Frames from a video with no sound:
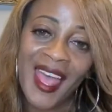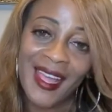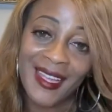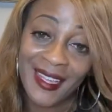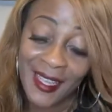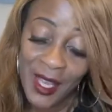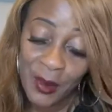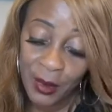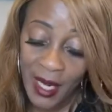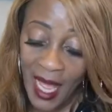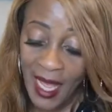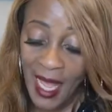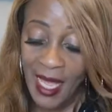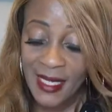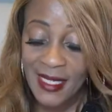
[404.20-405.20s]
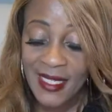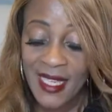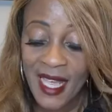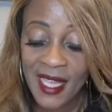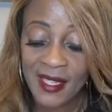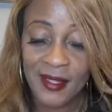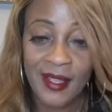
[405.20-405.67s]
hear what I got to
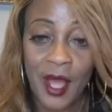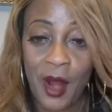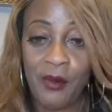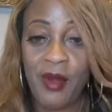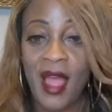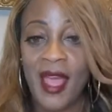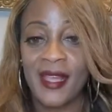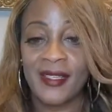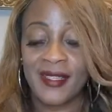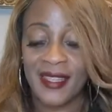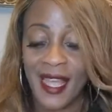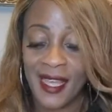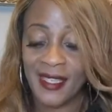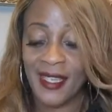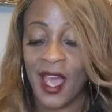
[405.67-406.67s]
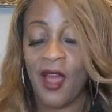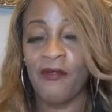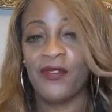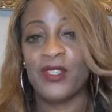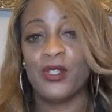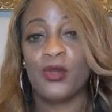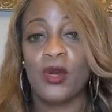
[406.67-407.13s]
say. All right. Thank y'all for
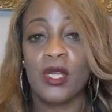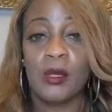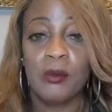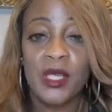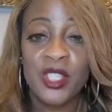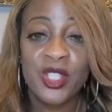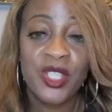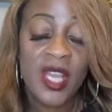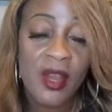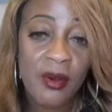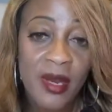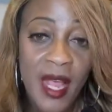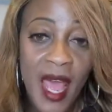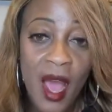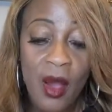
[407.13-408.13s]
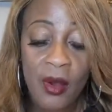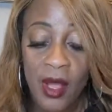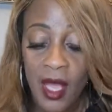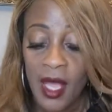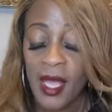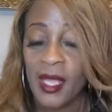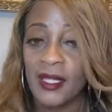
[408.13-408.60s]
joining me. Share it out
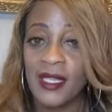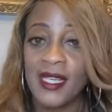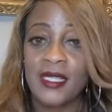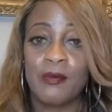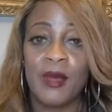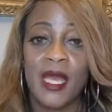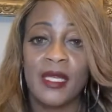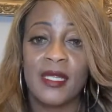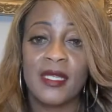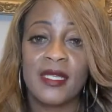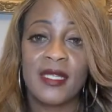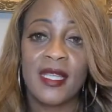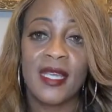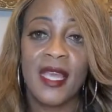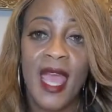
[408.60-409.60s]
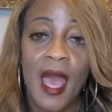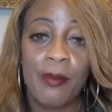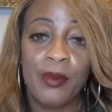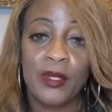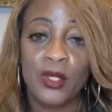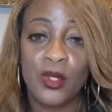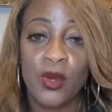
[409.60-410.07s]
and let's make this thing
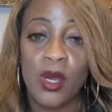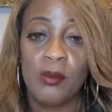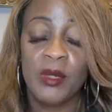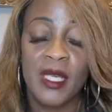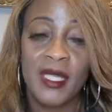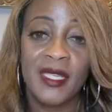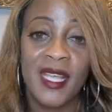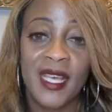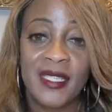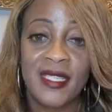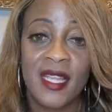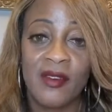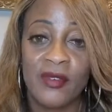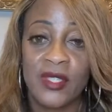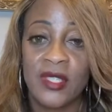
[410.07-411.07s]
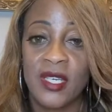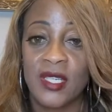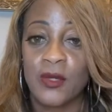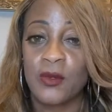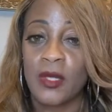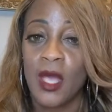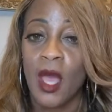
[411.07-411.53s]
happen. Join me in Next Level Chicks,
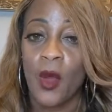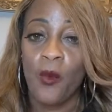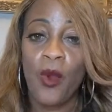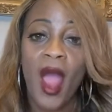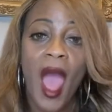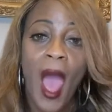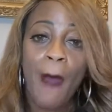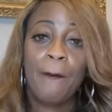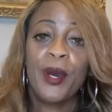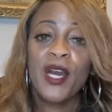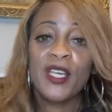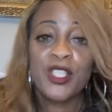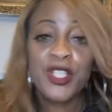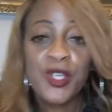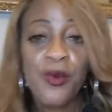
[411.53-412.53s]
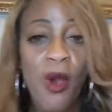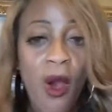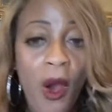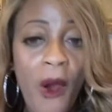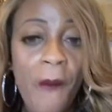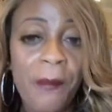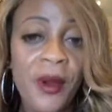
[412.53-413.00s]
where I push you
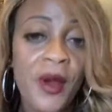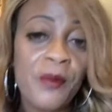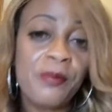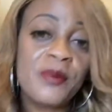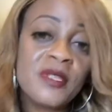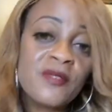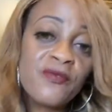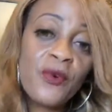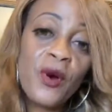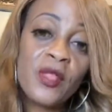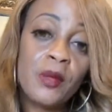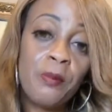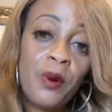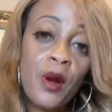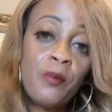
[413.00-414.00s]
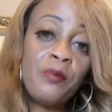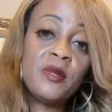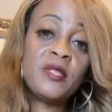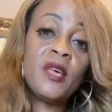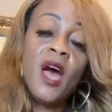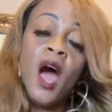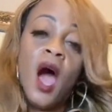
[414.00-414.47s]
on purpose for the purpose
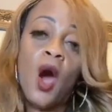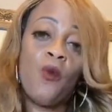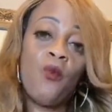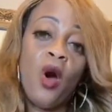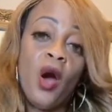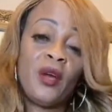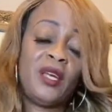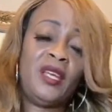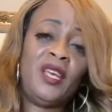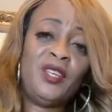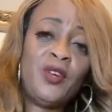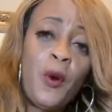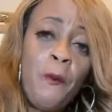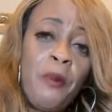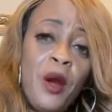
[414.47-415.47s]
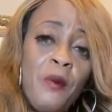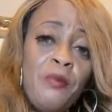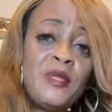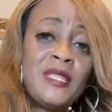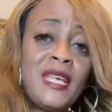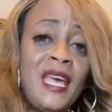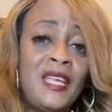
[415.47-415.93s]
of walking in your
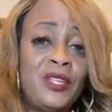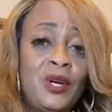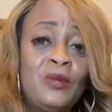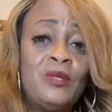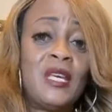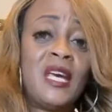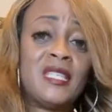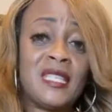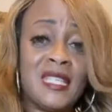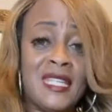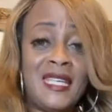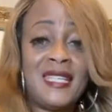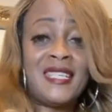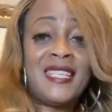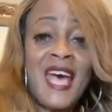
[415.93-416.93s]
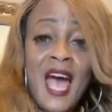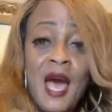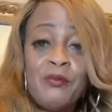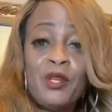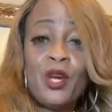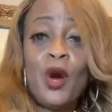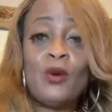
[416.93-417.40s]
purpose and your destiny. It's time
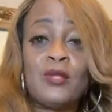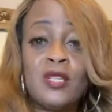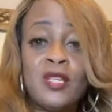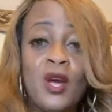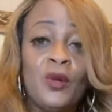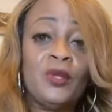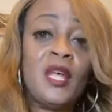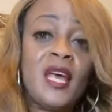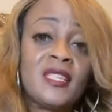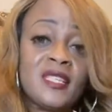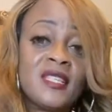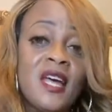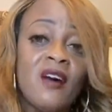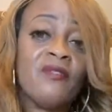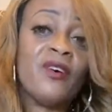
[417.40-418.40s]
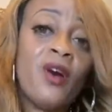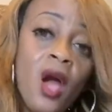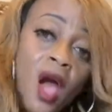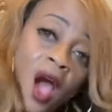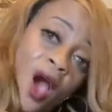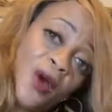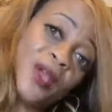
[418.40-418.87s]
to go to your next level.
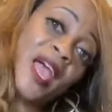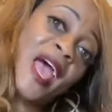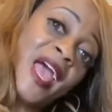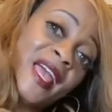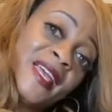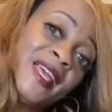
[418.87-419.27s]
Okay?